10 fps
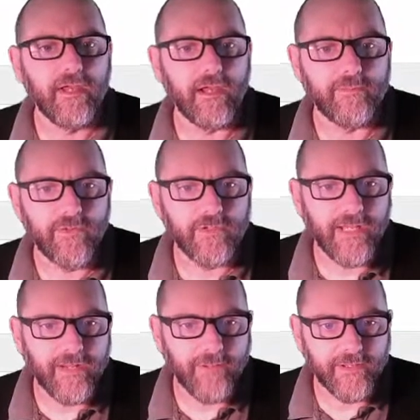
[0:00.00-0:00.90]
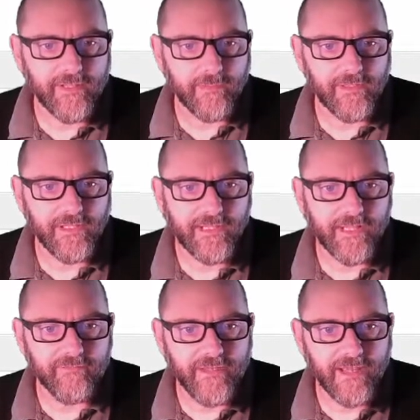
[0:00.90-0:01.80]
You can edit by double-clicking
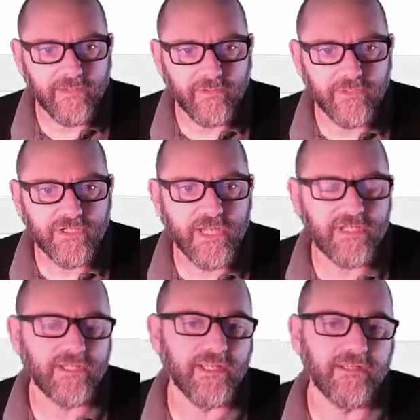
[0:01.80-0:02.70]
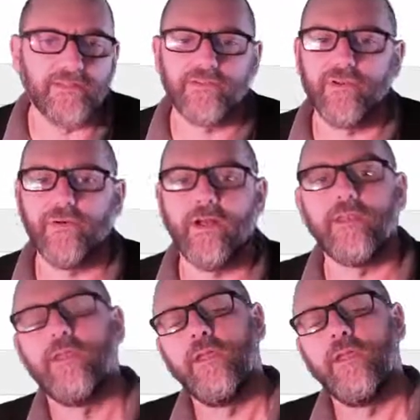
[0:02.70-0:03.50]
a value and changing it, and so on.